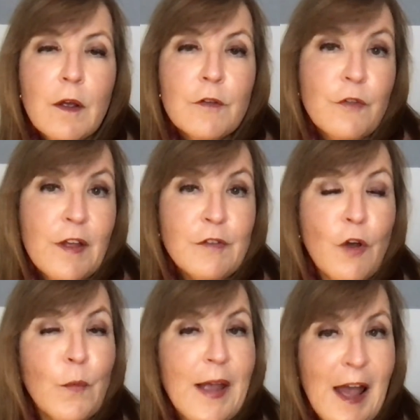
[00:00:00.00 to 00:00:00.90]
So that's
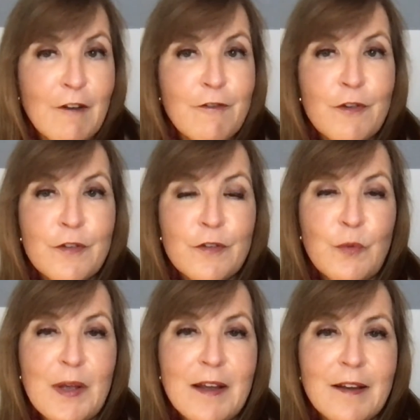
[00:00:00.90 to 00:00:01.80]
all we have for this
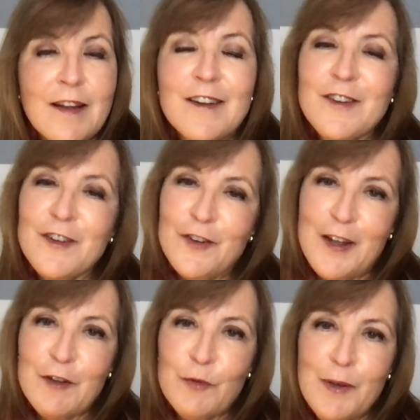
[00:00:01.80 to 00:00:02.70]
week, and until
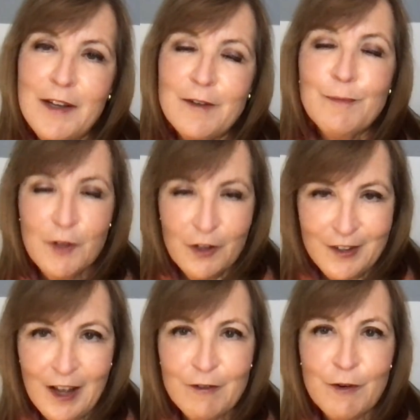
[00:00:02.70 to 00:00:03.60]
next week, good
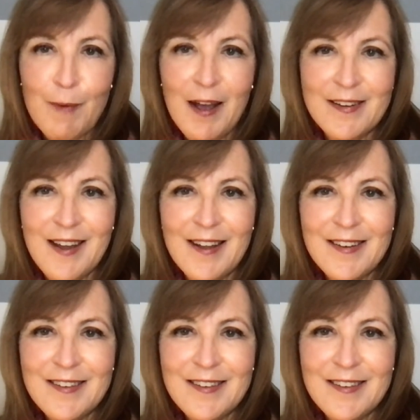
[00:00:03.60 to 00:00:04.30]
night from HideNet.